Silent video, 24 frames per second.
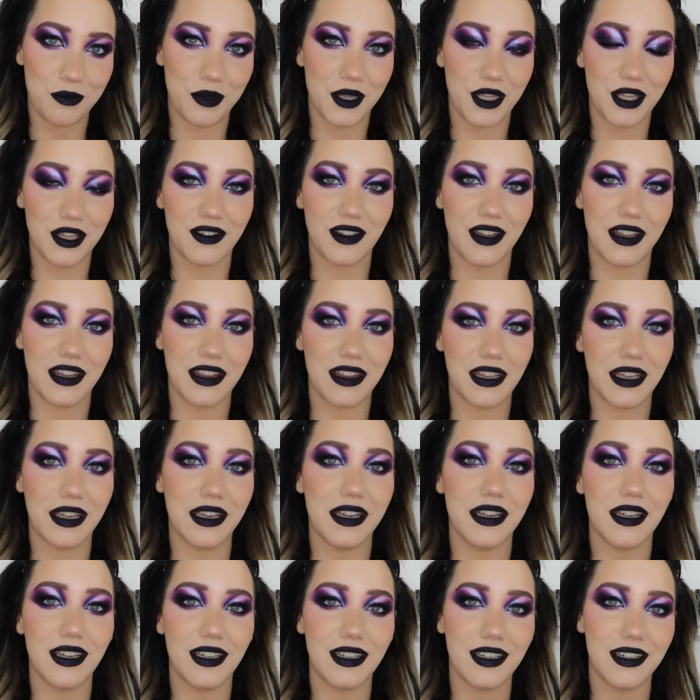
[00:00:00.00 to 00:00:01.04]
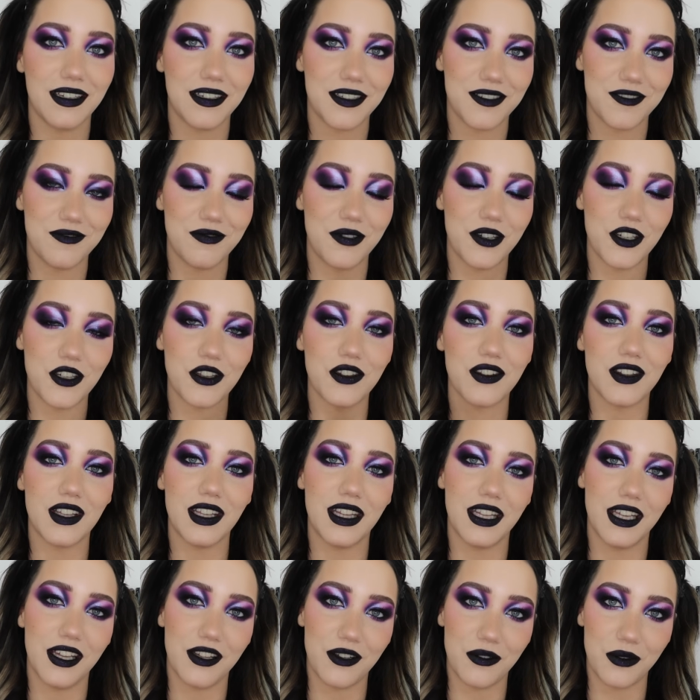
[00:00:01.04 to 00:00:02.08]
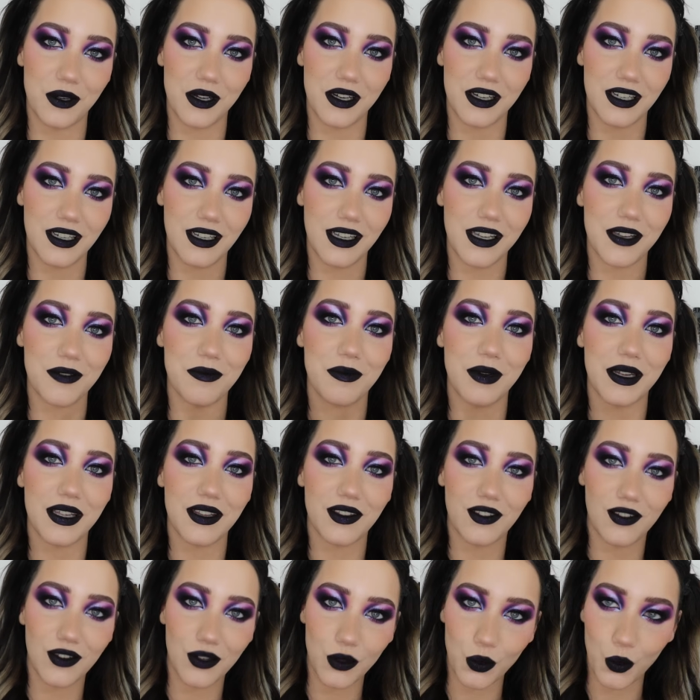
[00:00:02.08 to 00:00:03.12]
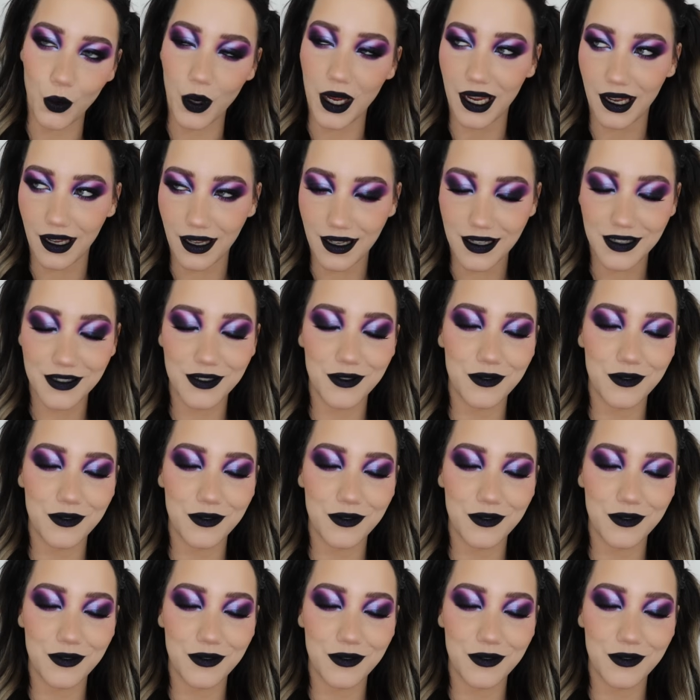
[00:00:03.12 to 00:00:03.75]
because I think when you see the other one, it might sway